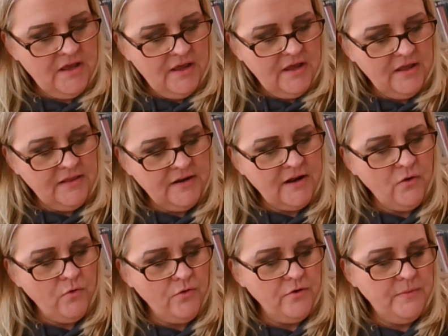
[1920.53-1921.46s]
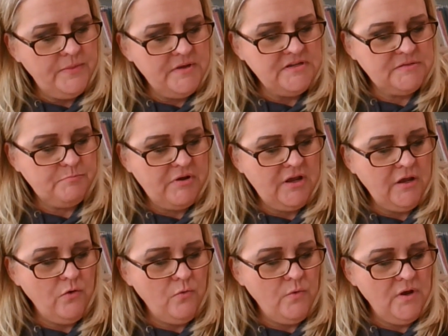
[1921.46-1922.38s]
And then I ordered these
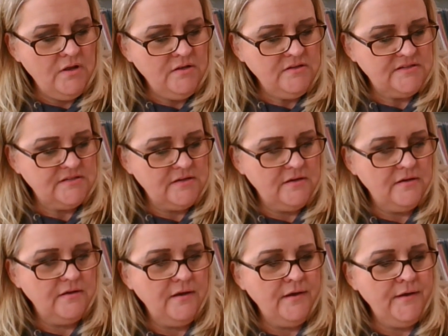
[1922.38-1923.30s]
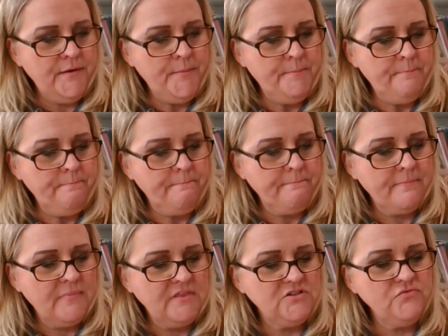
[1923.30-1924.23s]
pink ones.
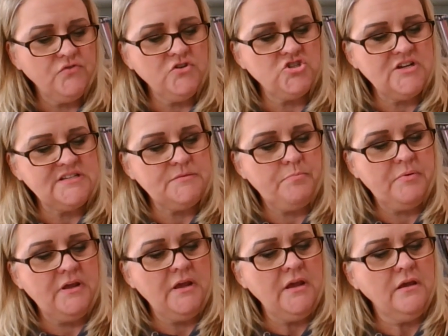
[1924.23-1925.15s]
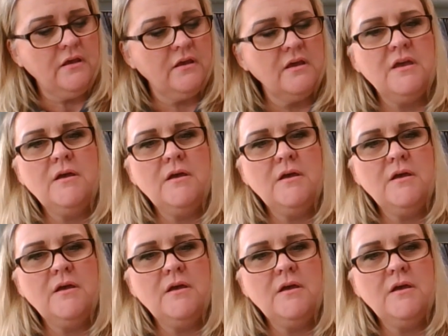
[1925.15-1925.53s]
Different shades of pink.